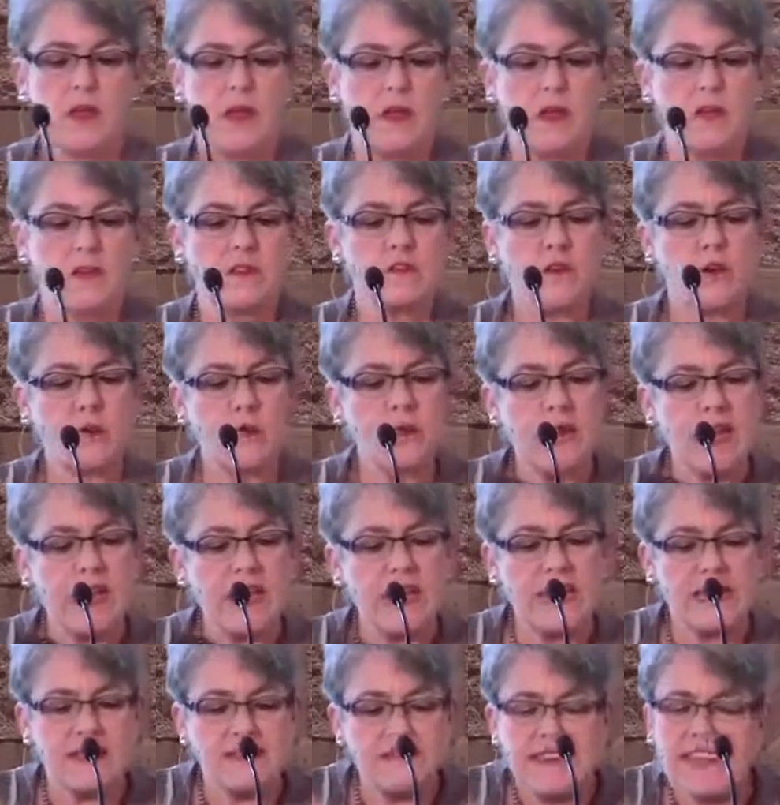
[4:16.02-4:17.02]
So
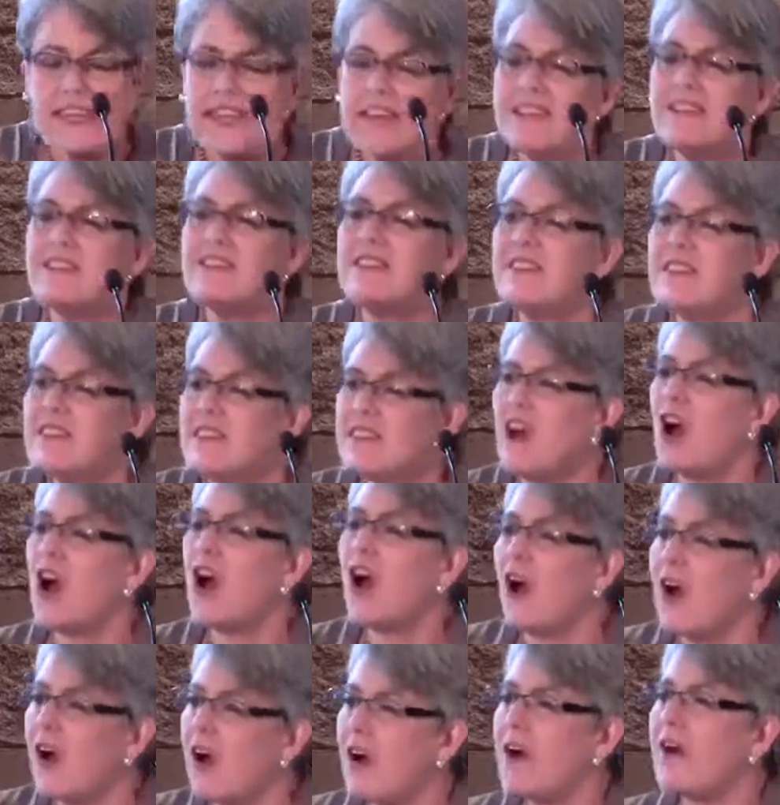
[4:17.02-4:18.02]
it is into the
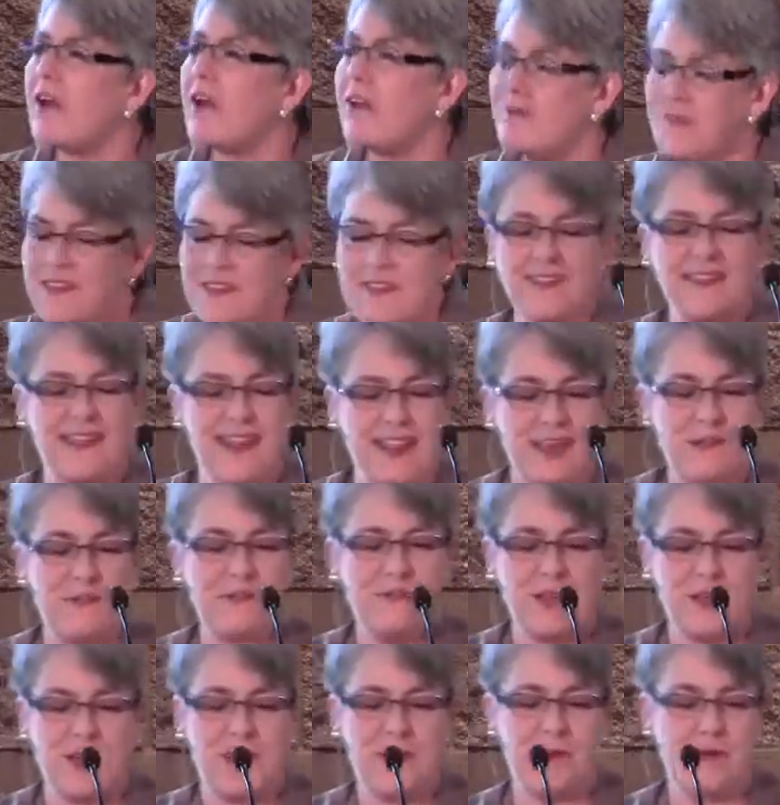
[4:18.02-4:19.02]
heart of this
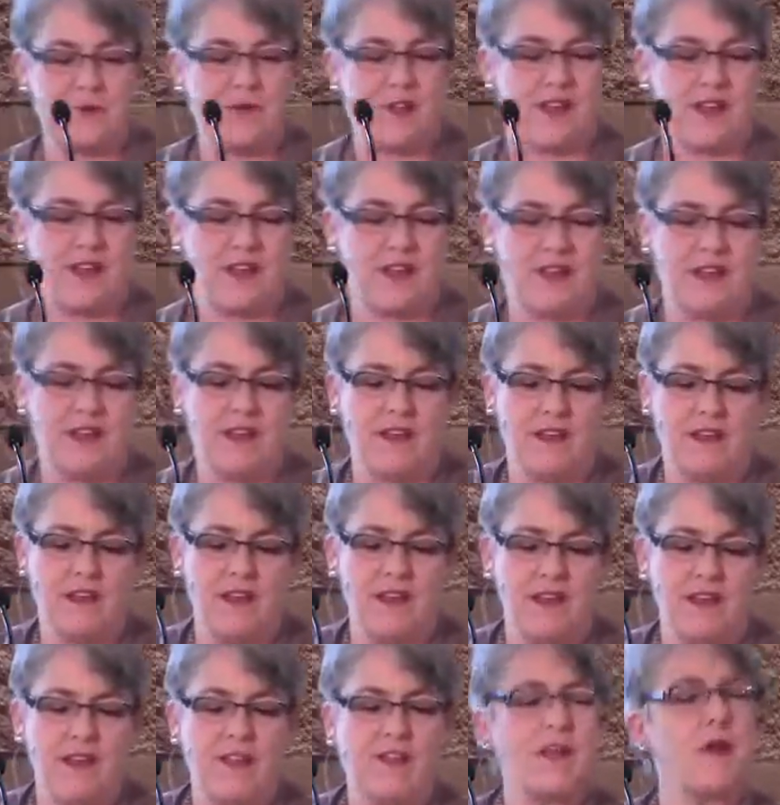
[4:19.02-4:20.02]
ambiguity
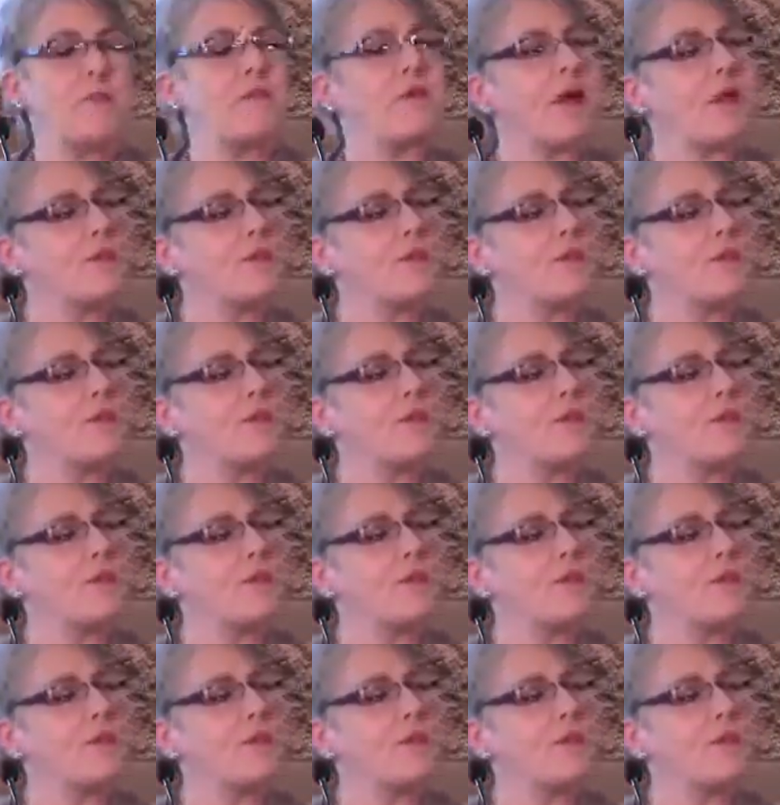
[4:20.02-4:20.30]
that my